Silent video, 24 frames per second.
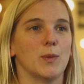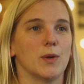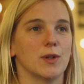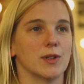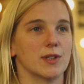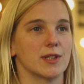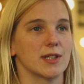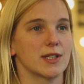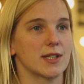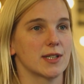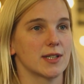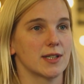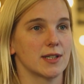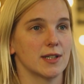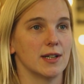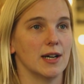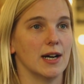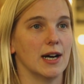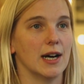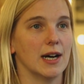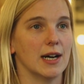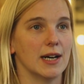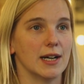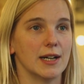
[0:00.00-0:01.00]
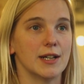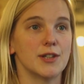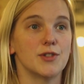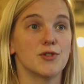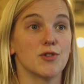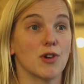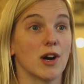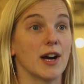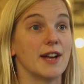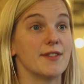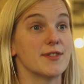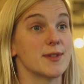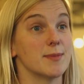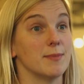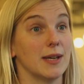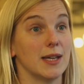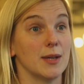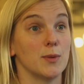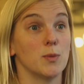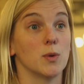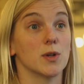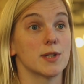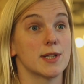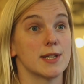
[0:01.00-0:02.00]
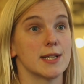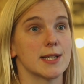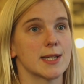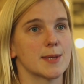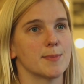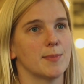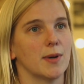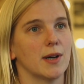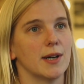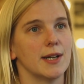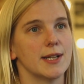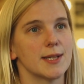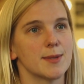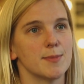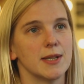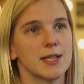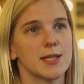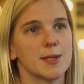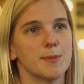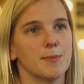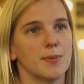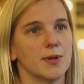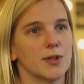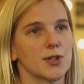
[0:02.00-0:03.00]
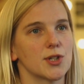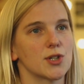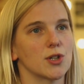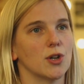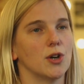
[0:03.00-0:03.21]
what drives me, what inspires me to push